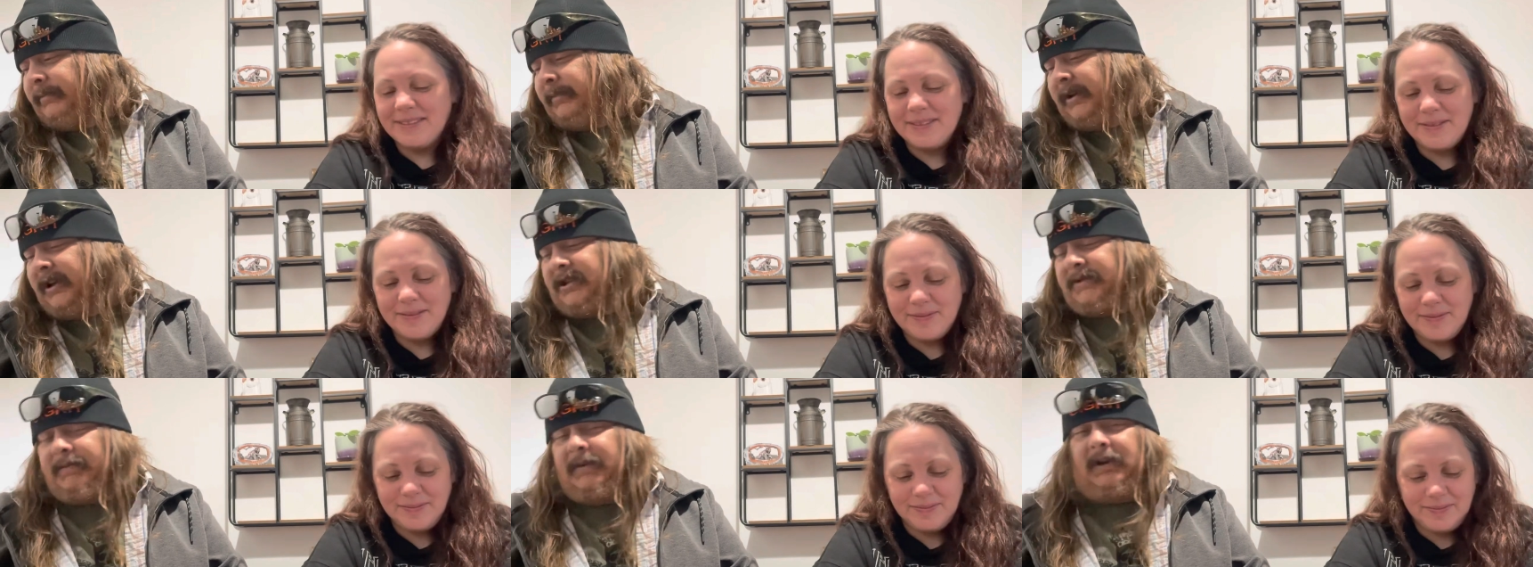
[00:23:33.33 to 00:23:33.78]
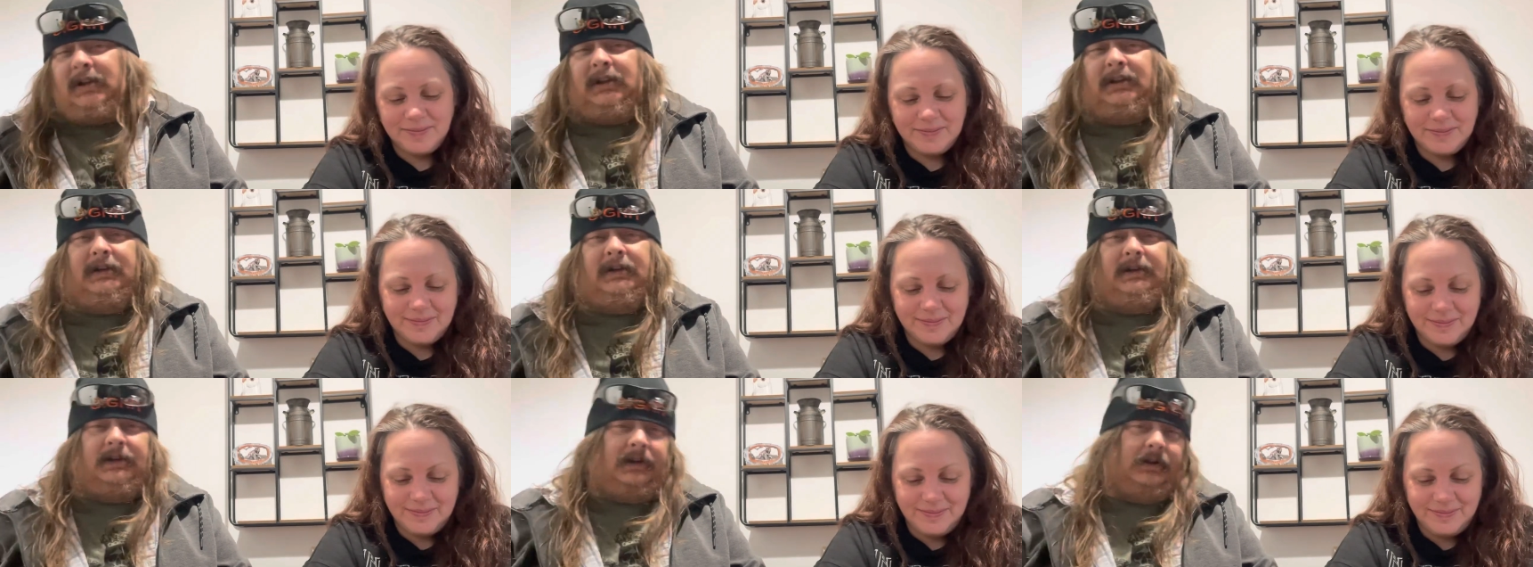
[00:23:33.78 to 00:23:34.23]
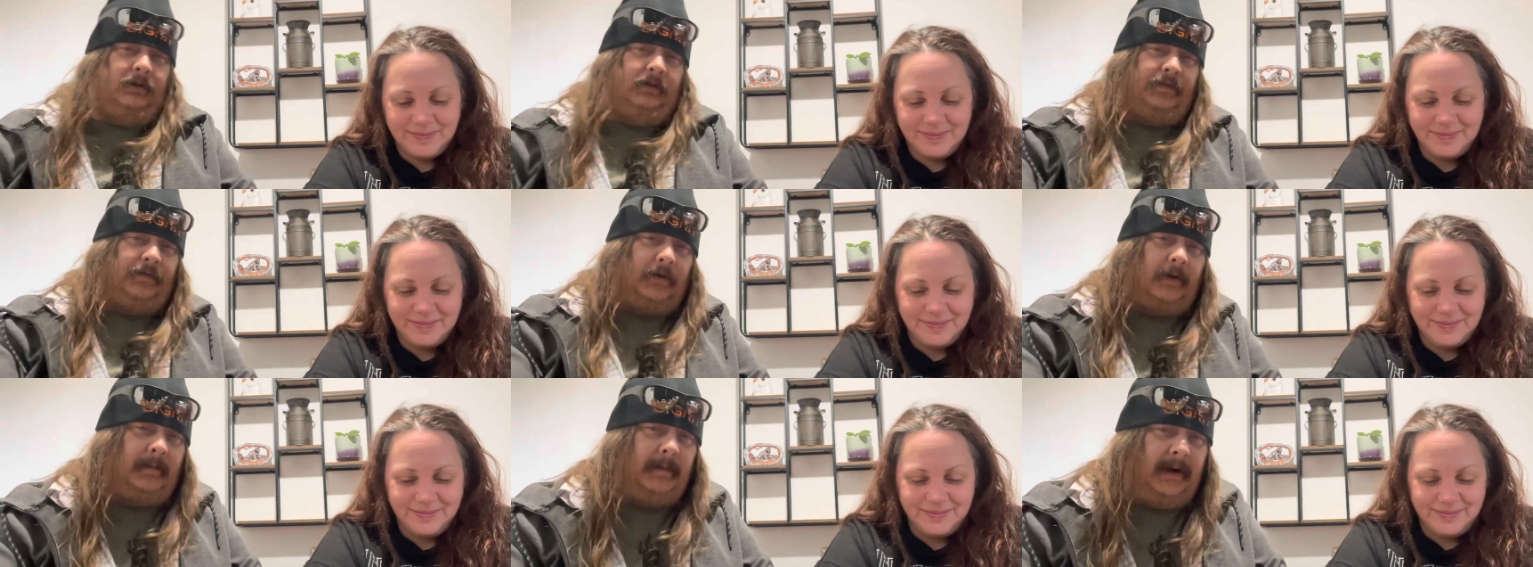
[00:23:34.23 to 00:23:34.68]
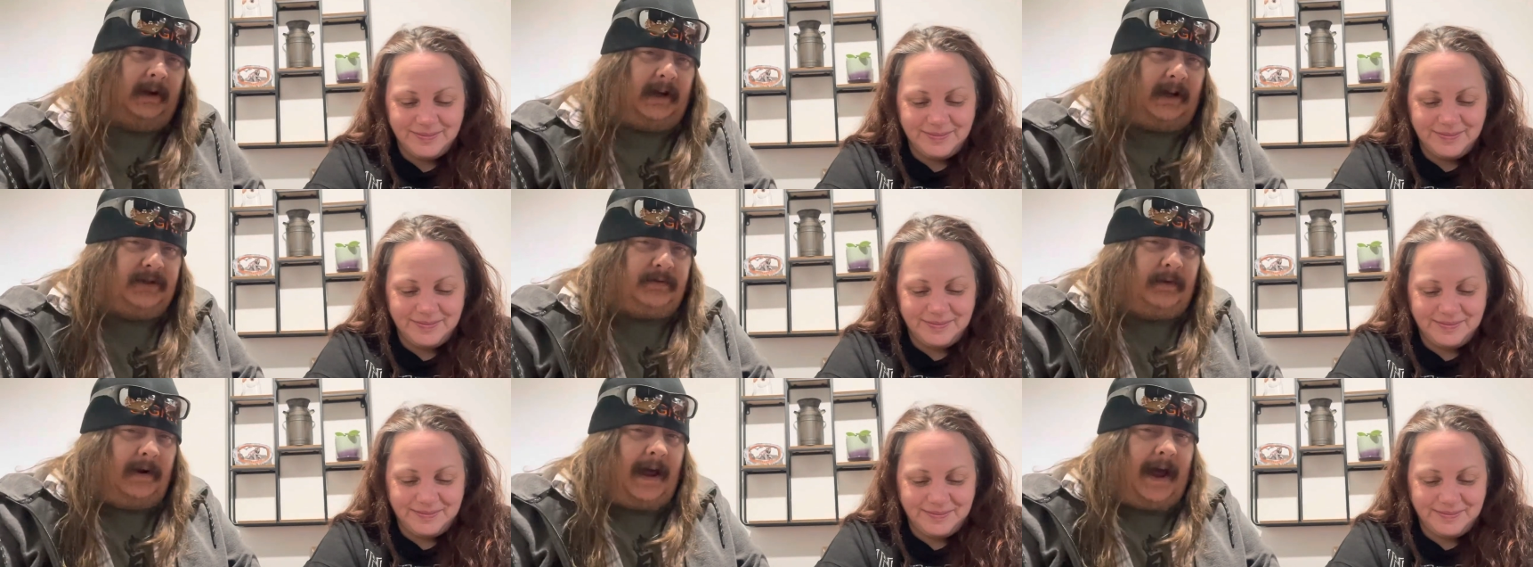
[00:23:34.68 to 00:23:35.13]
Speaker 1: basement cleaning the dude for me, and
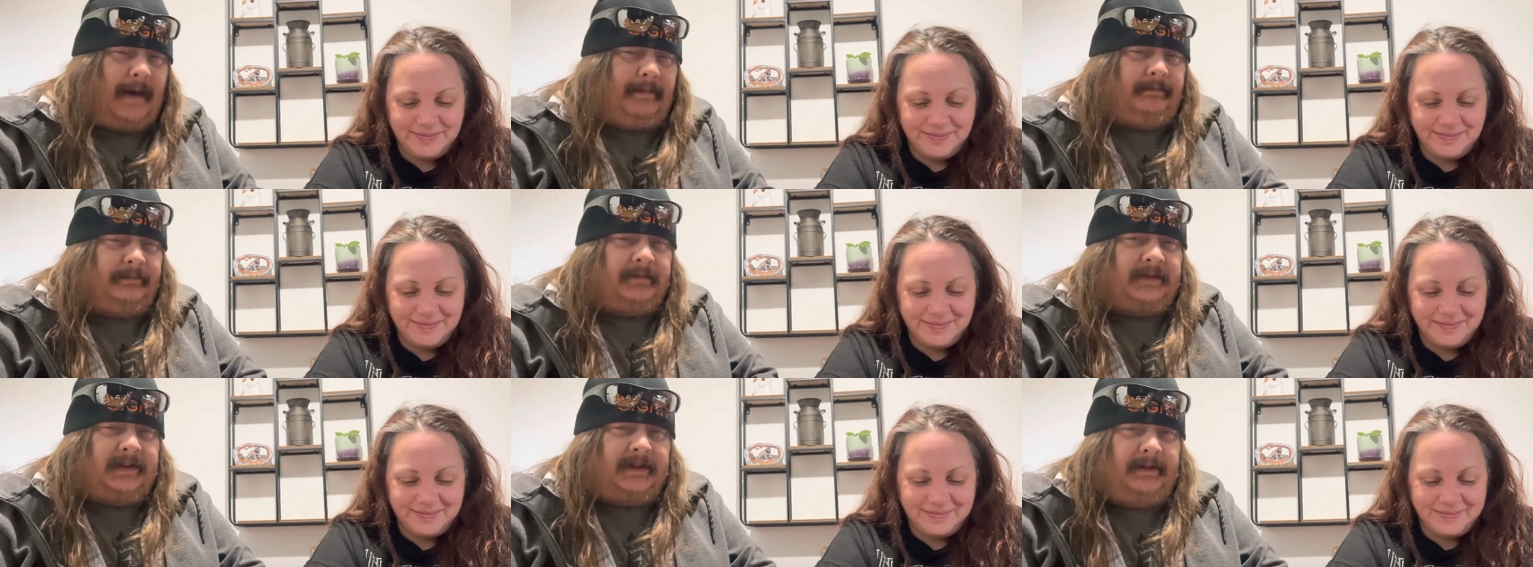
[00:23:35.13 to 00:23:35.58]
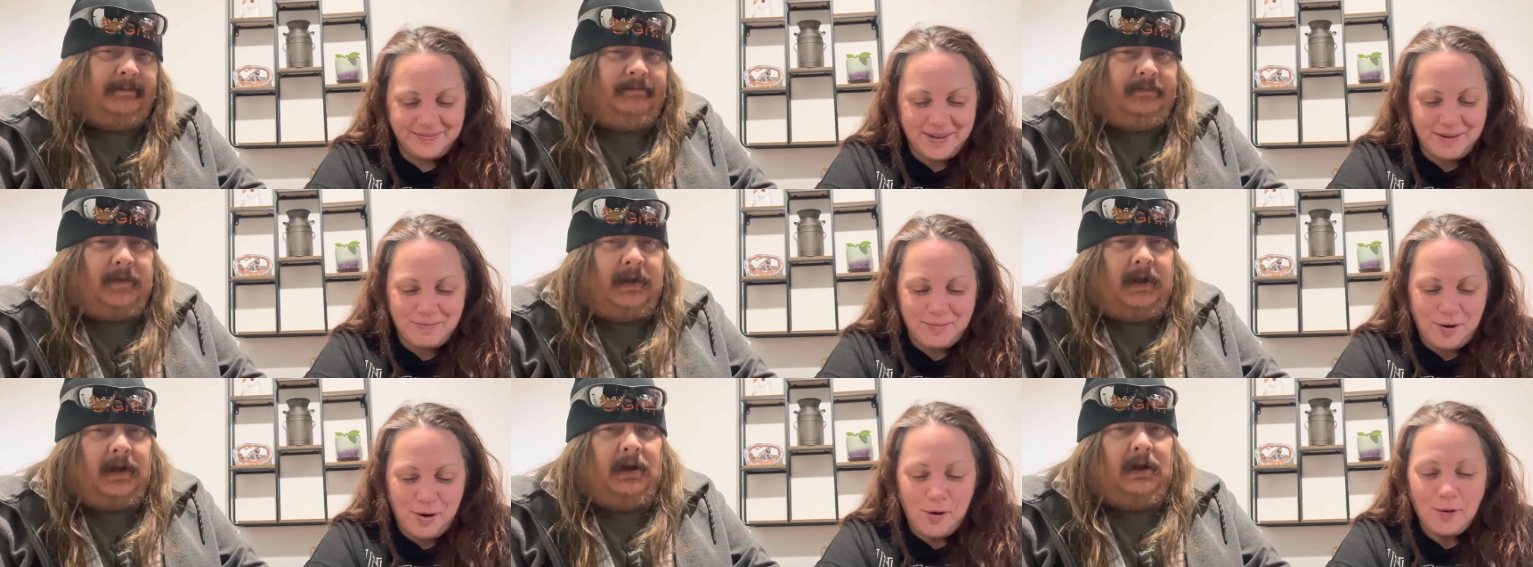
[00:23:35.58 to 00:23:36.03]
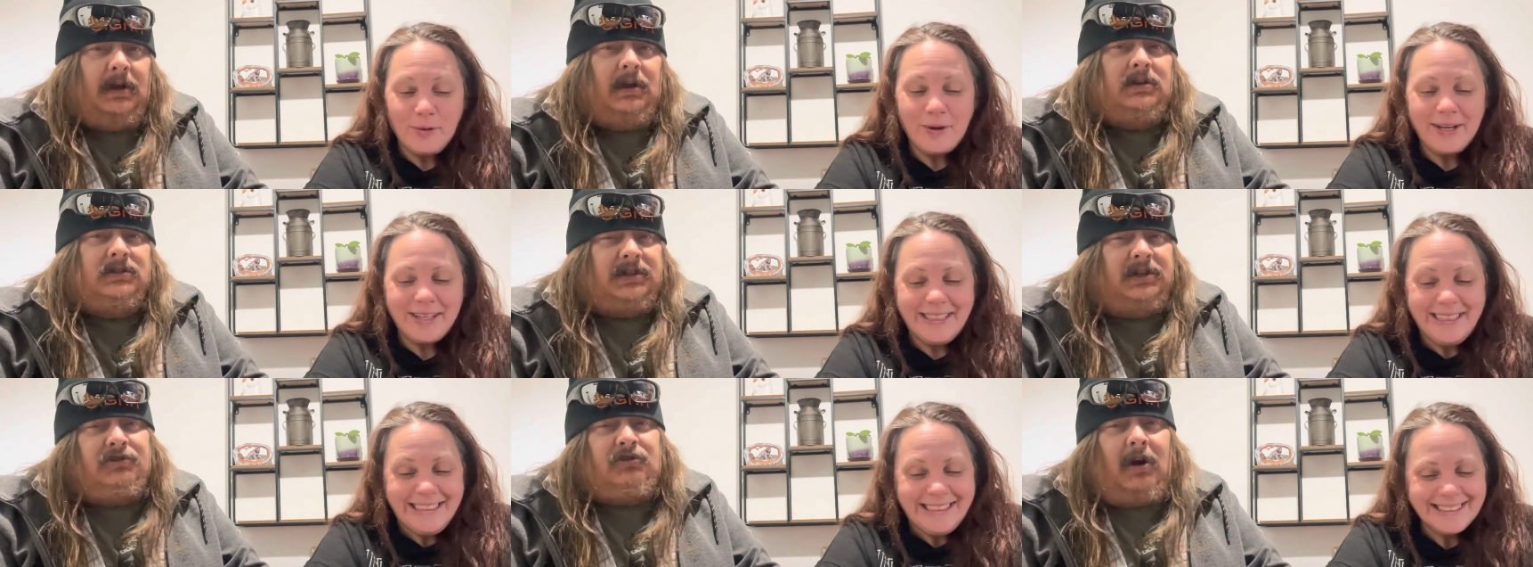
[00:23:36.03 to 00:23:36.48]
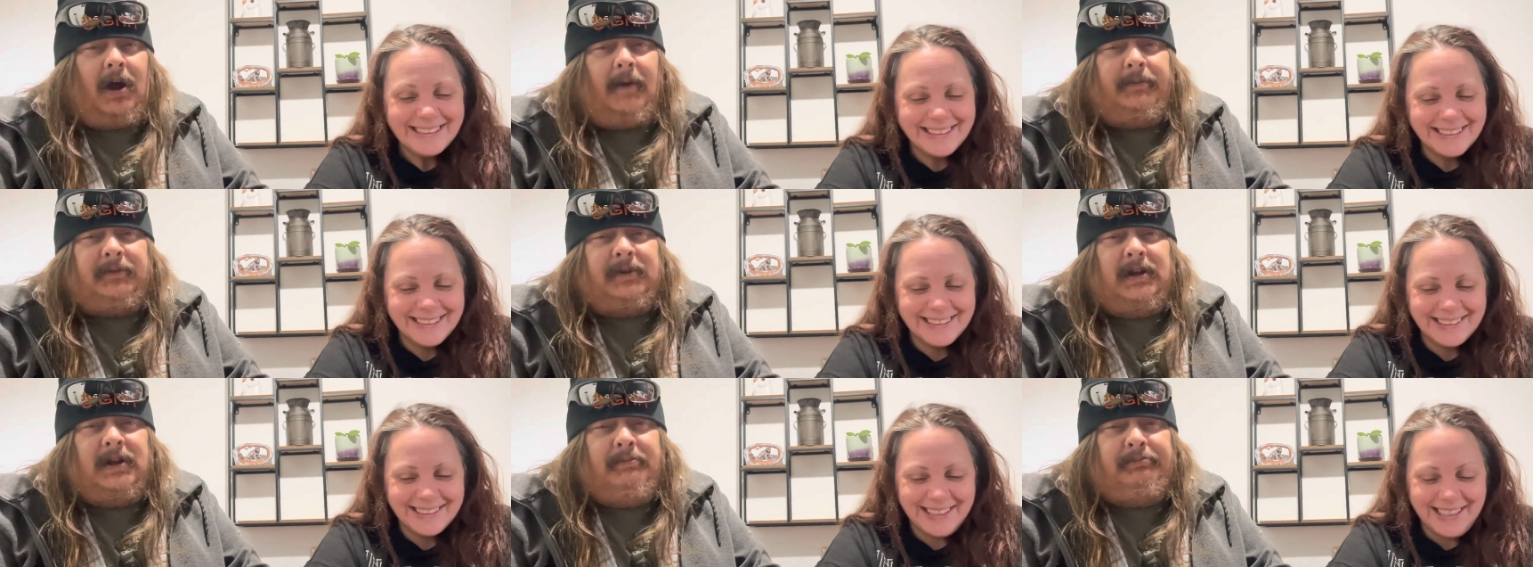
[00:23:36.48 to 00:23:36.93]
guess what happened? It broke. She
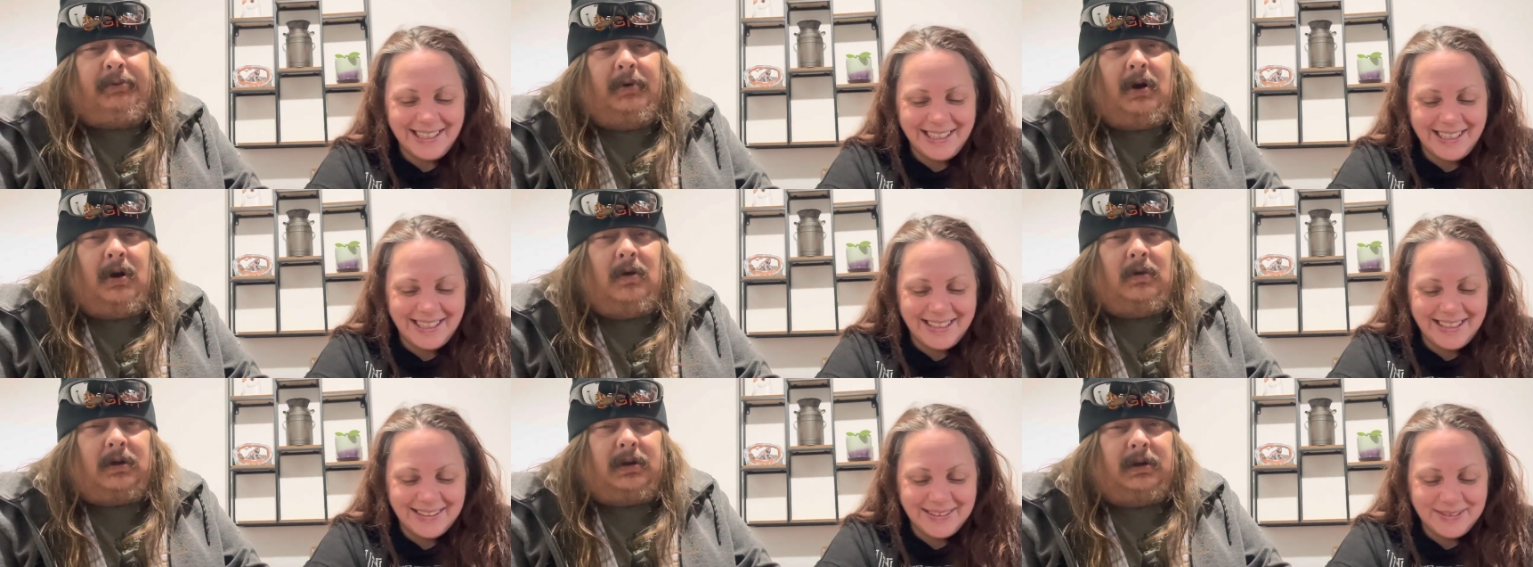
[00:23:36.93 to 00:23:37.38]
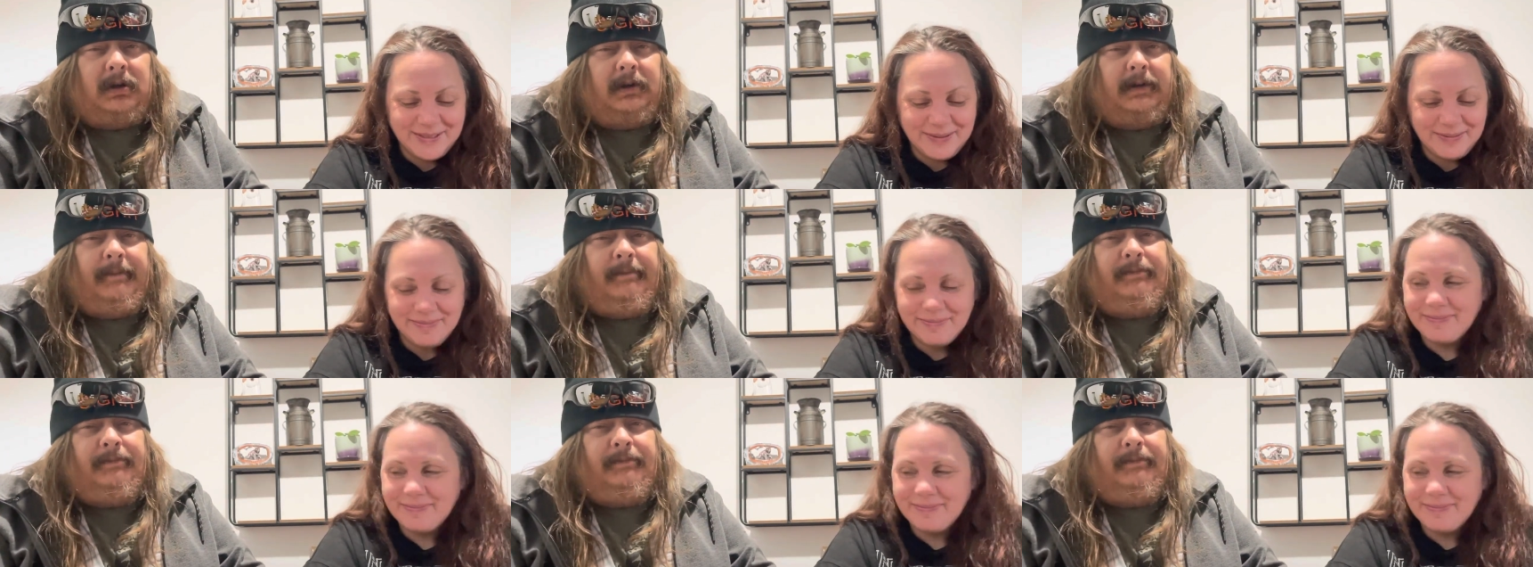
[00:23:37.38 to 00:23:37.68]
dropped it and it broke.